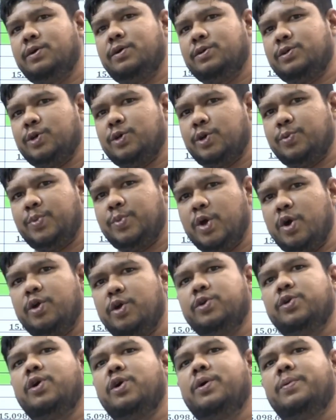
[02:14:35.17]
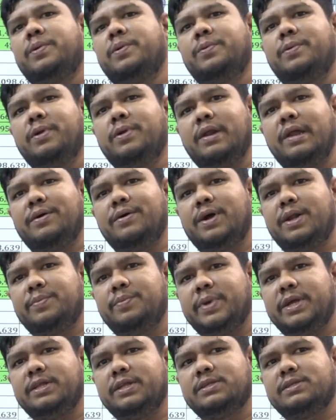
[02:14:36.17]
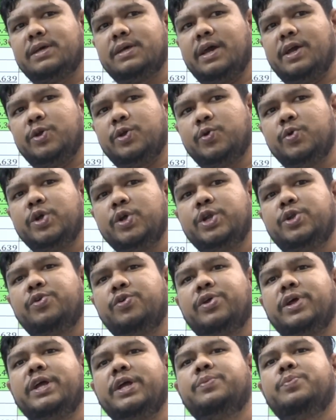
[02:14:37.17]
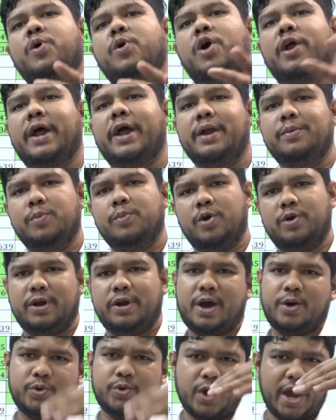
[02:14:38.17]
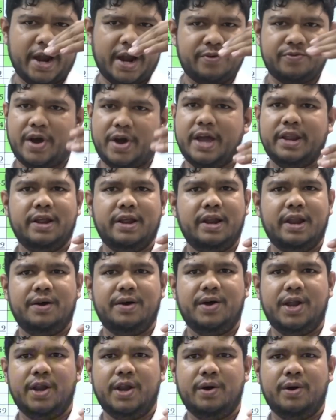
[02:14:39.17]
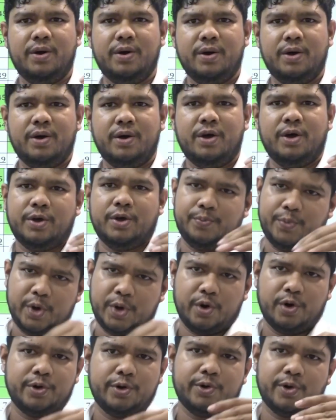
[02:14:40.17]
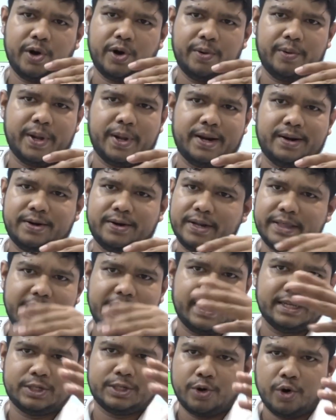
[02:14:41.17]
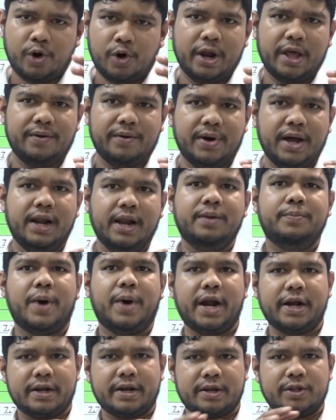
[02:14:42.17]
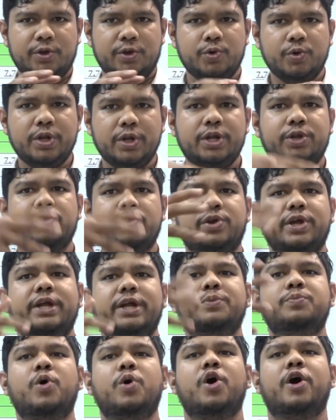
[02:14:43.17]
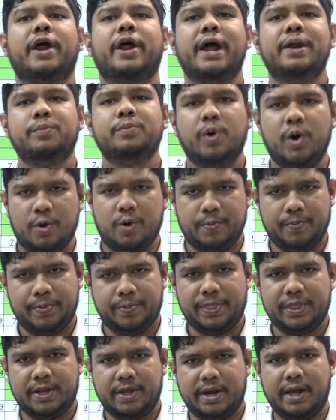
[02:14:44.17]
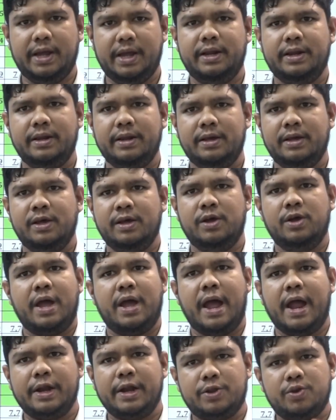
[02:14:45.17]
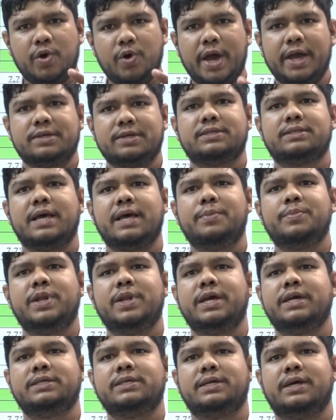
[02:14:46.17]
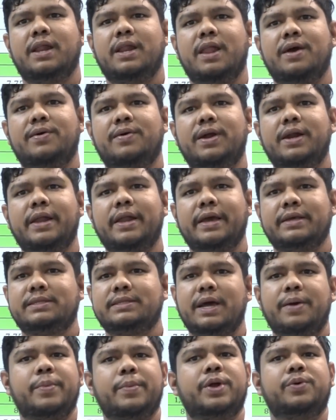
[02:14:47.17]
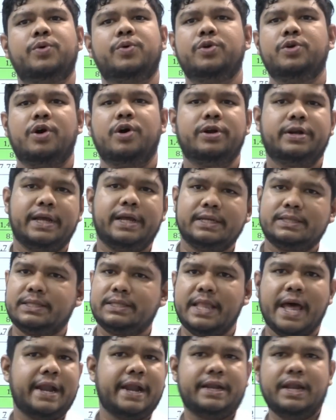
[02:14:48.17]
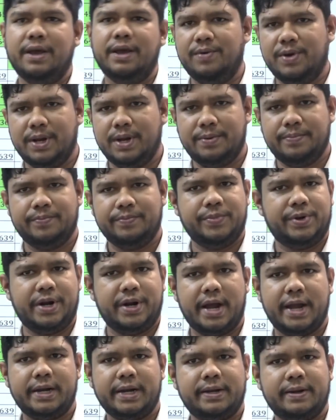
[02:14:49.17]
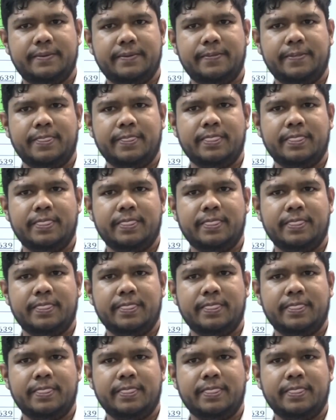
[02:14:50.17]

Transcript: So beyond your level means you need to read more and more. Now you are at final level, no? Beyond your level, there is no level, but you need to read more and more, right? At your examination level, the examiner would not test that level, right?